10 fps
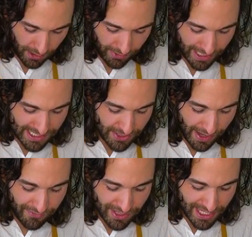All right, so
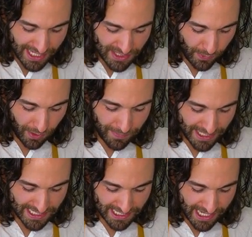everything is well
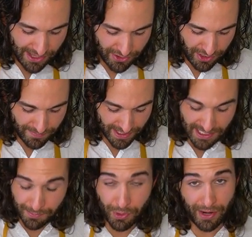mixed together.
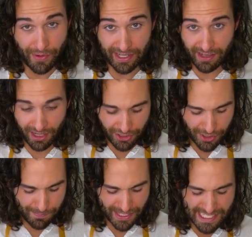It's a bright red
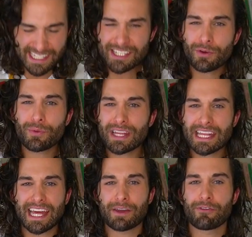color, but it's still really like